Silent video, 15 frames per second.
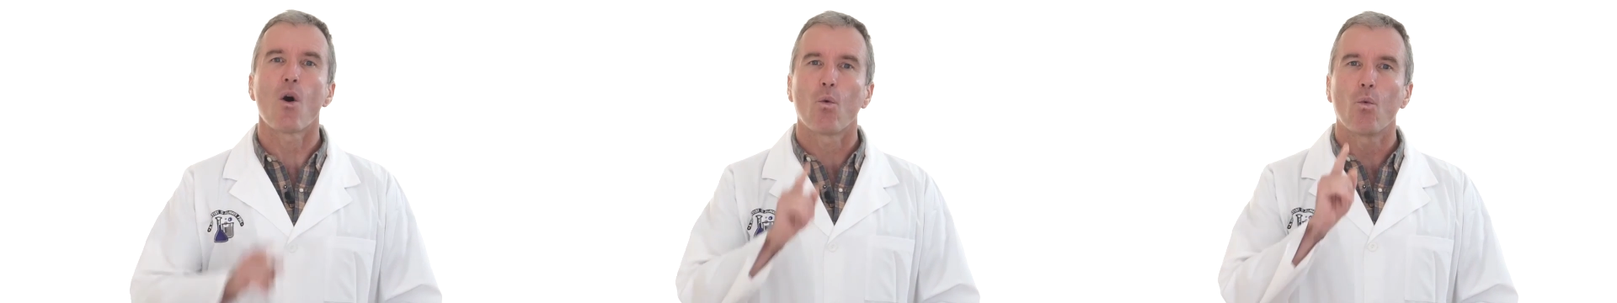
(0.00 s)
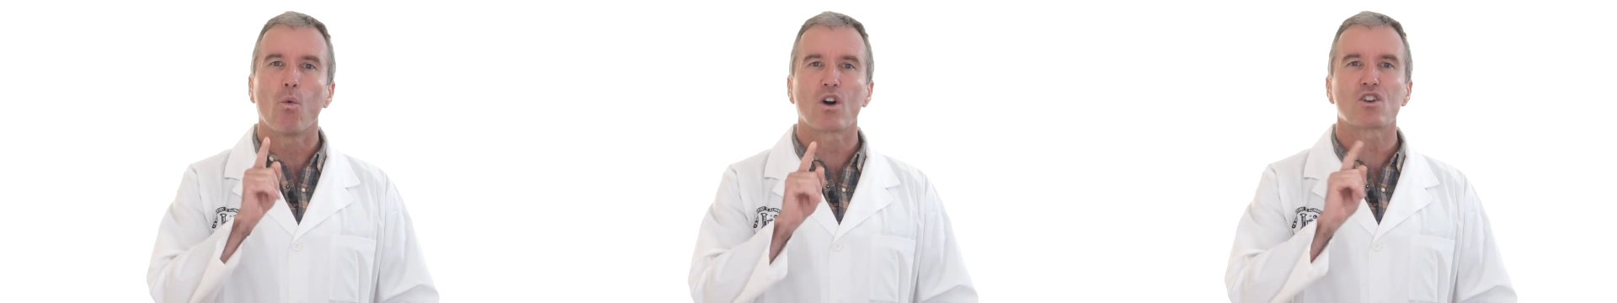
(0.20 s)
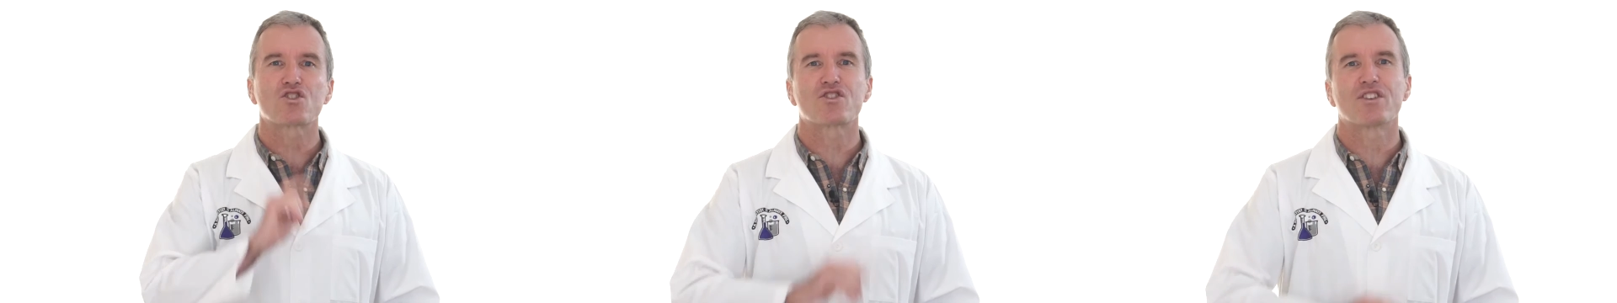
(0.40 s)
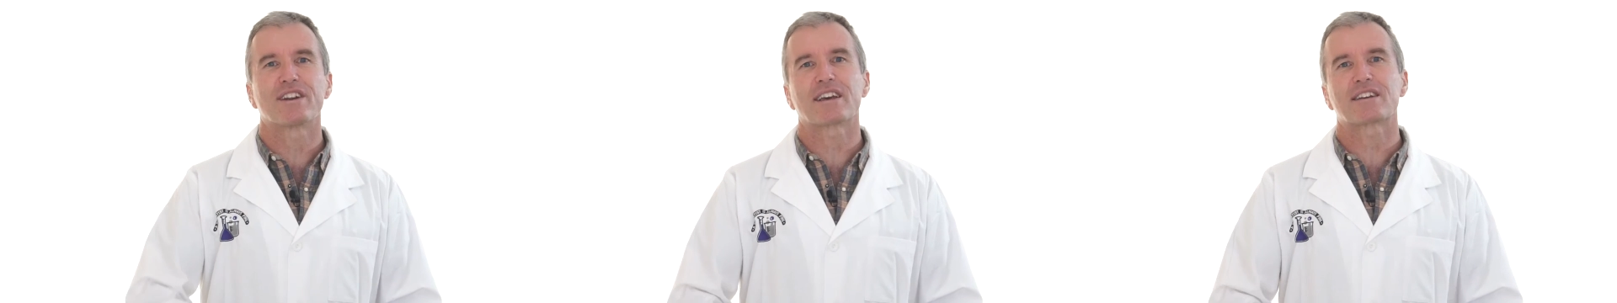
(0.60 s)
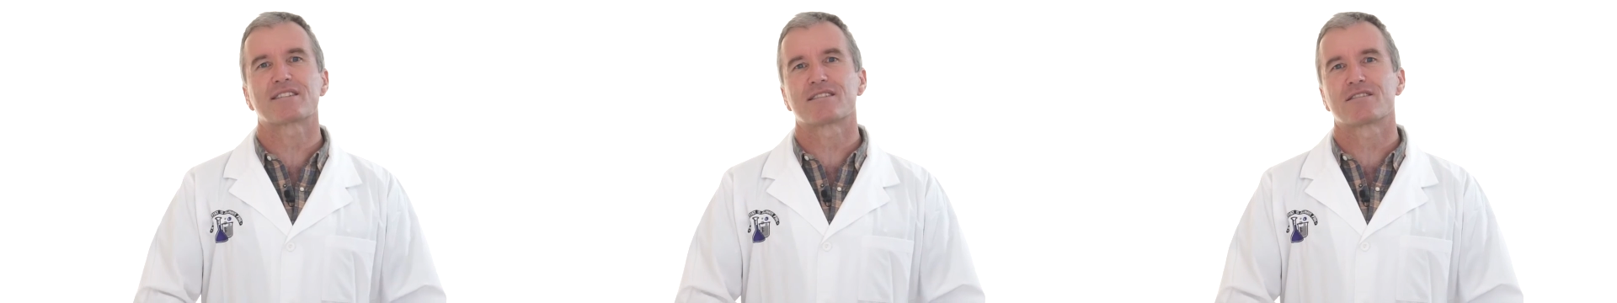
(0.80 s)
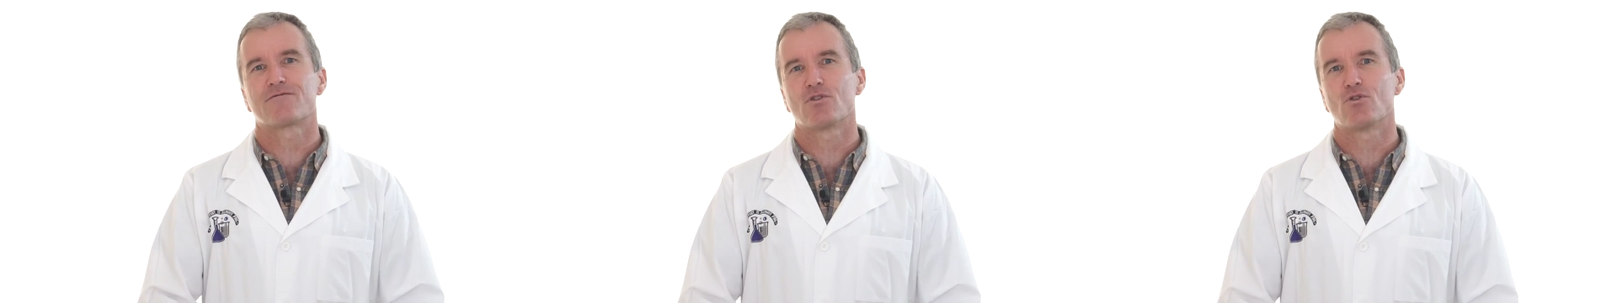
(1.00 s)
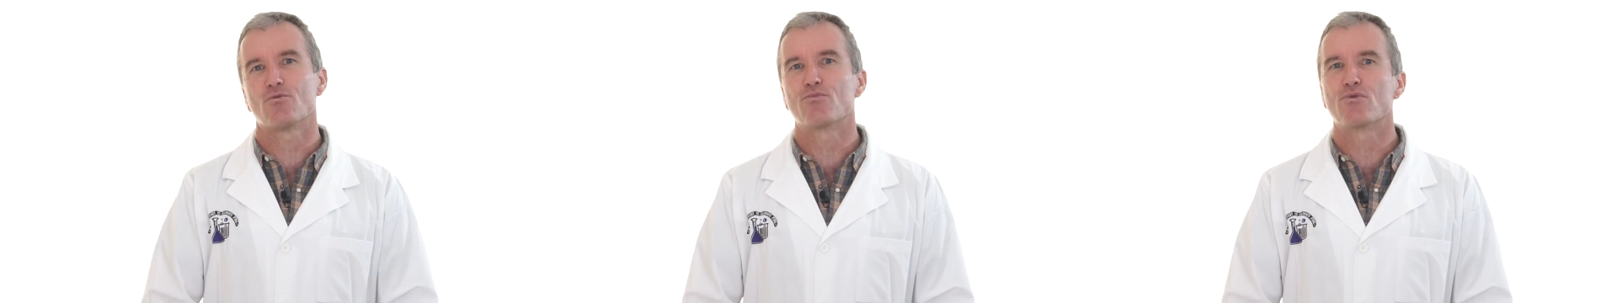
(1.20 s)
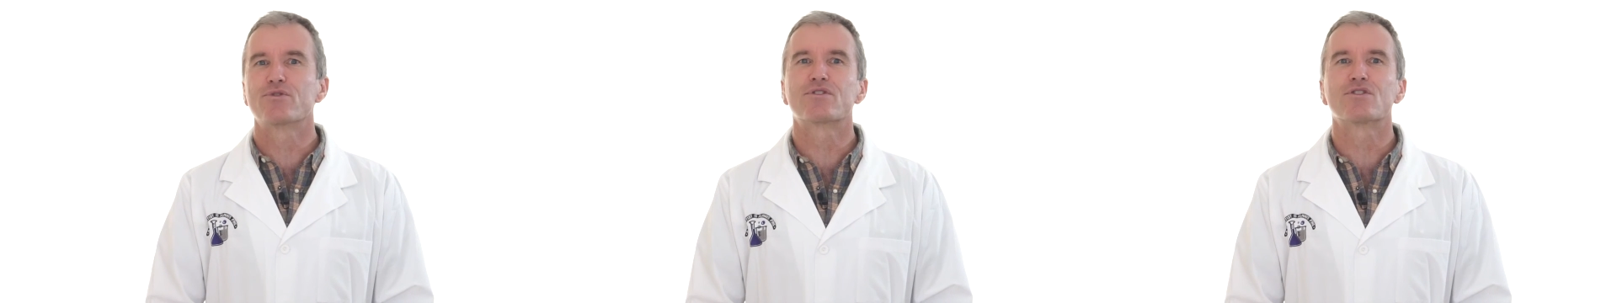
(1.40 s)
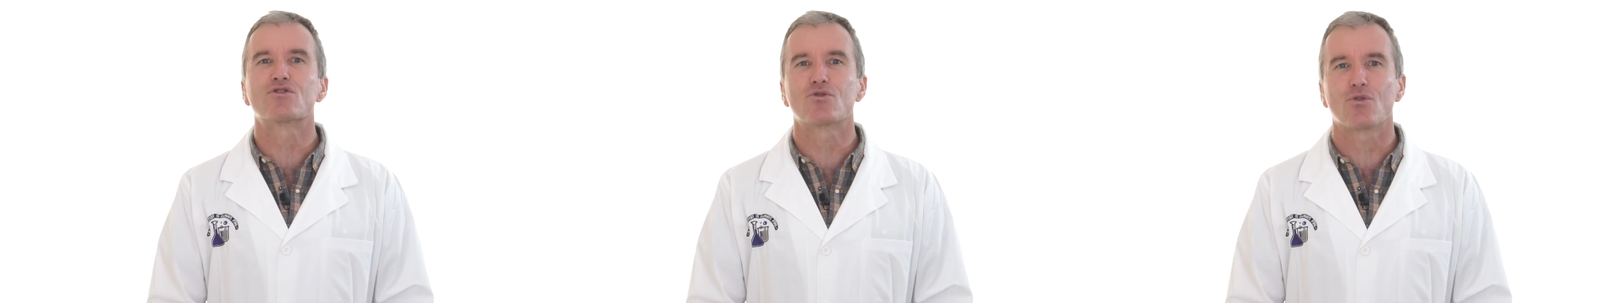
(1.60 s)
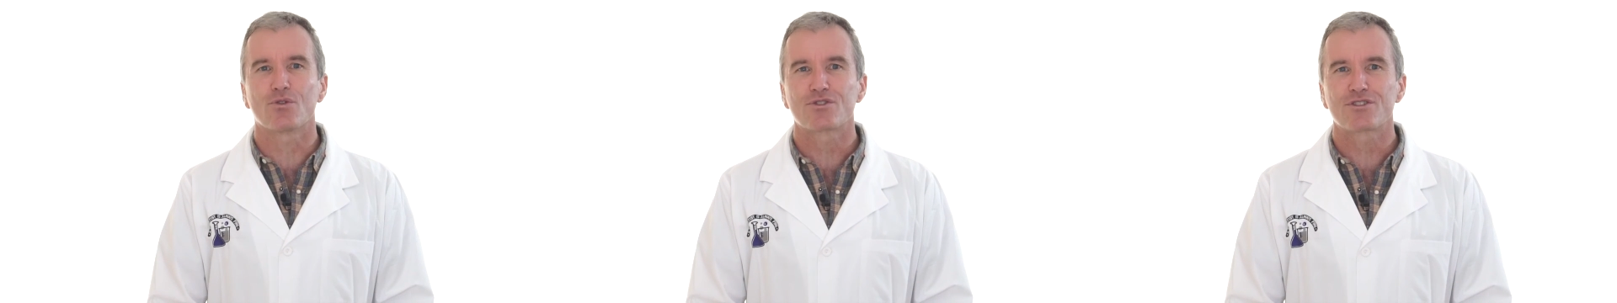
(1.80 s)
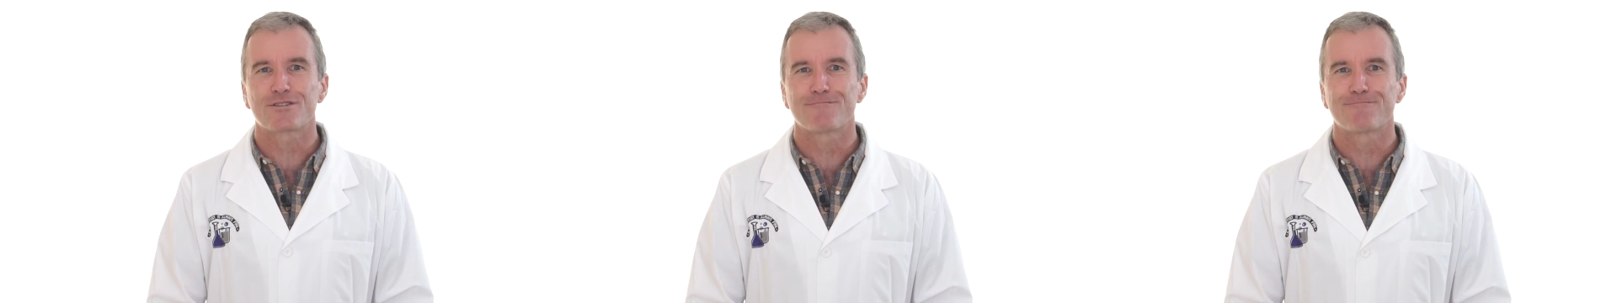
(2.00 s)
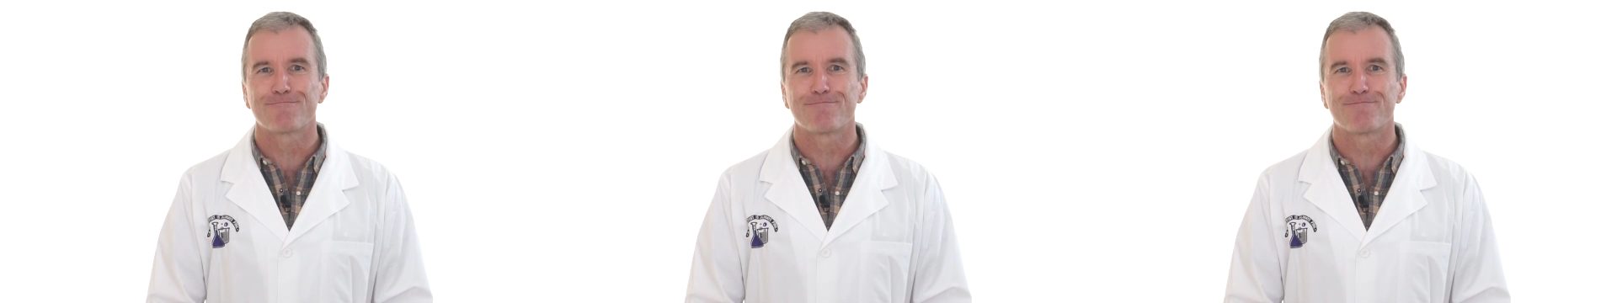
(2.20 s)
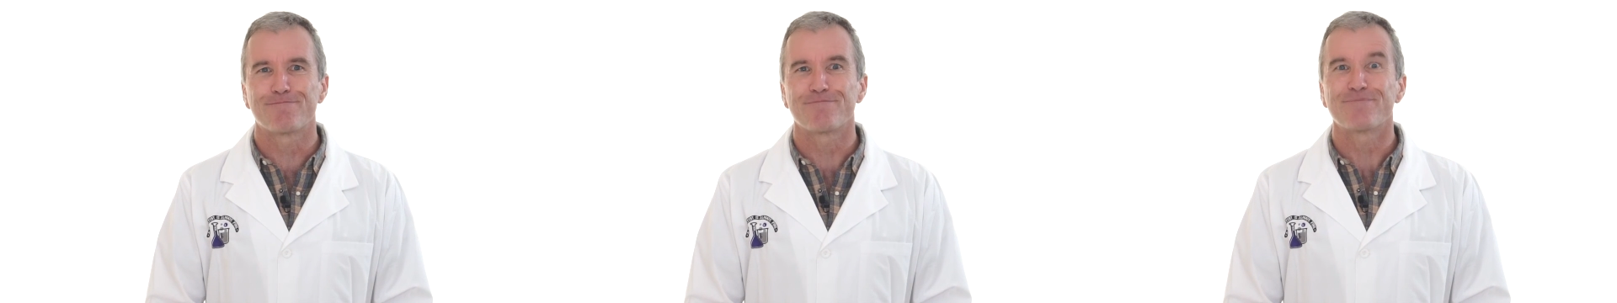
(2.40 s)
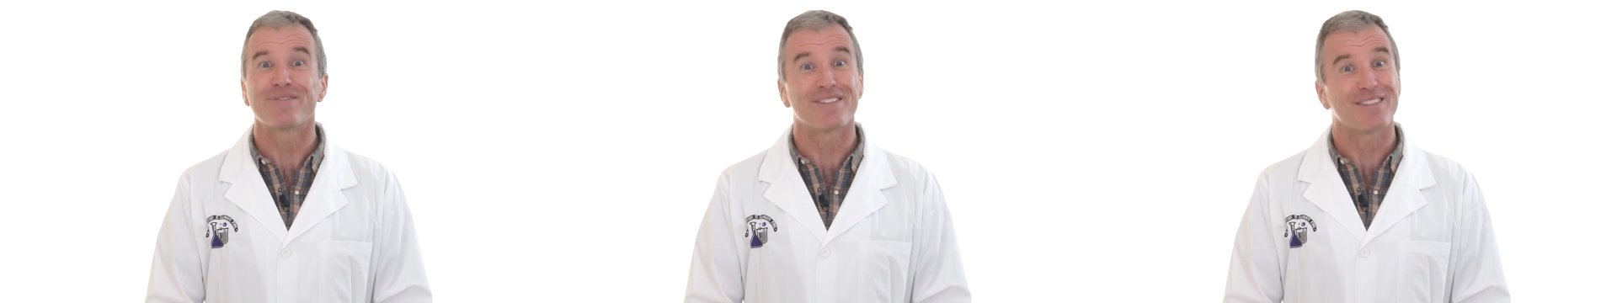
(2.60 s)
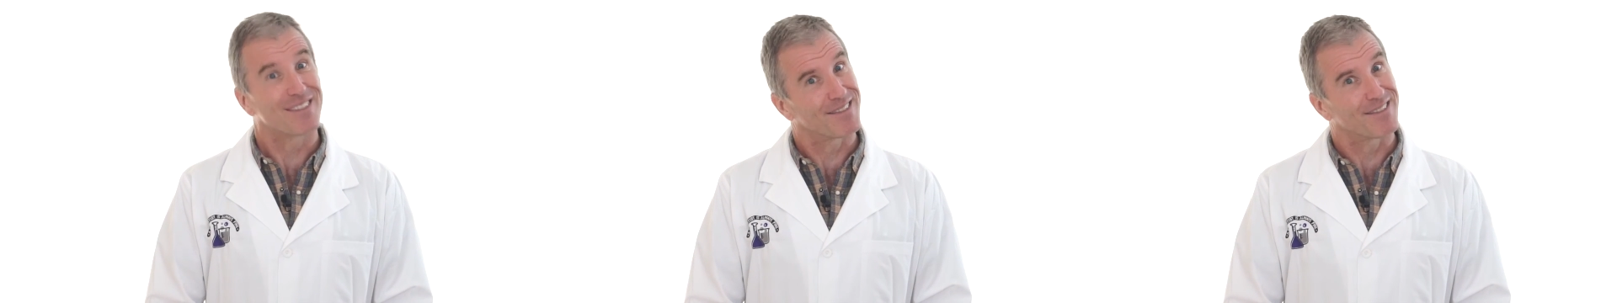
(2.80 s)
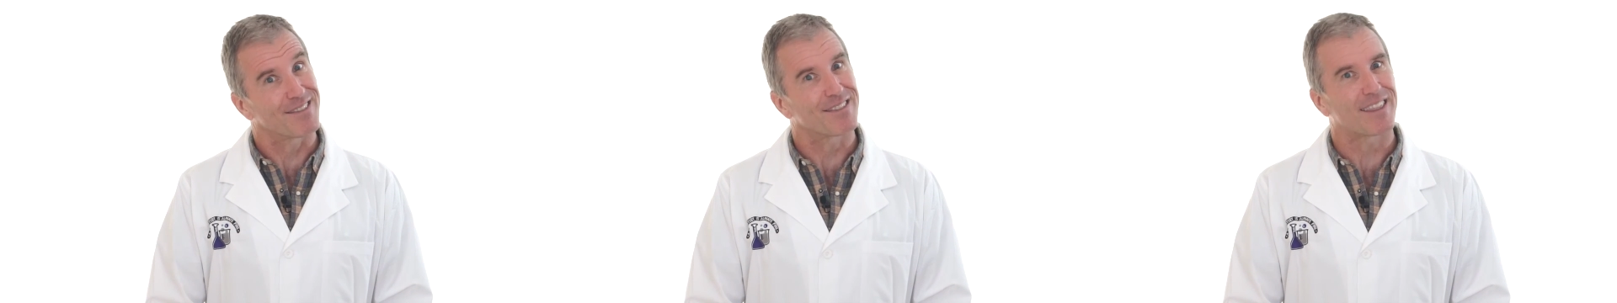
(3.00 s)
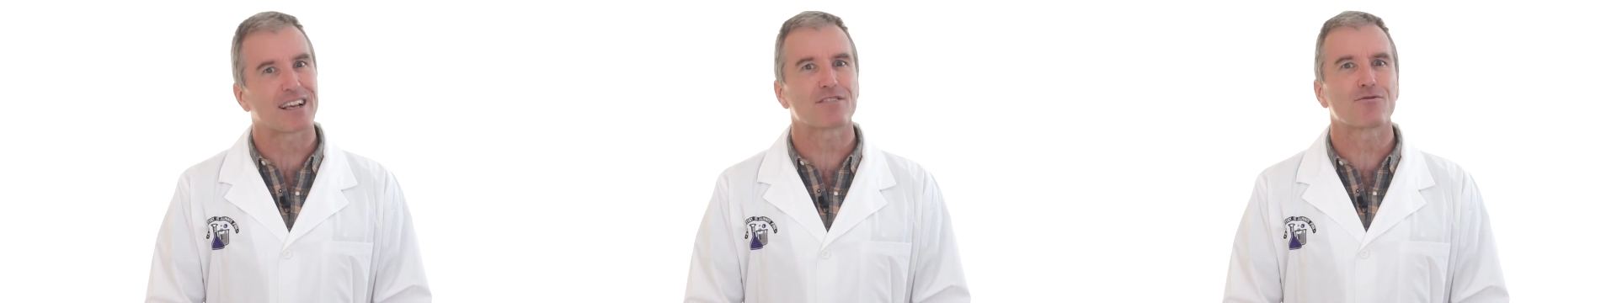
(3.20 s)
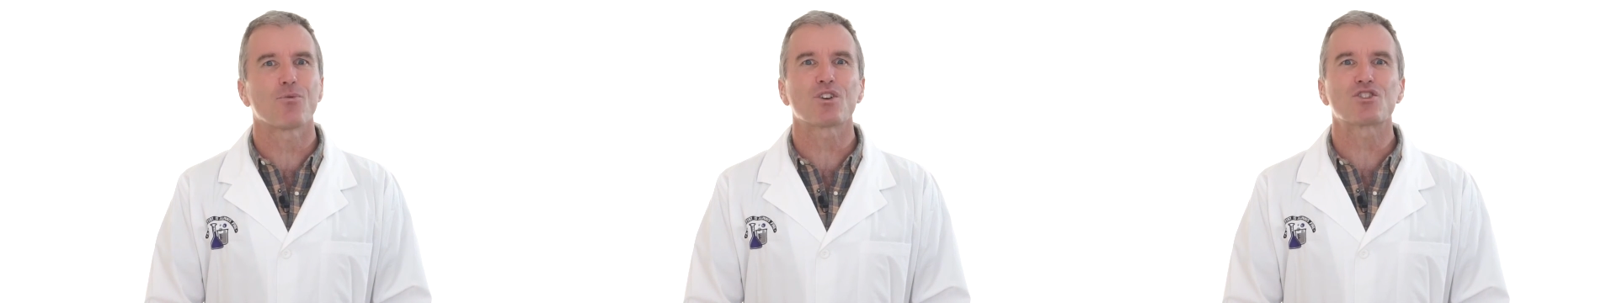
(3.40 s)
watch the next few Bruce's Shorts. Thanks for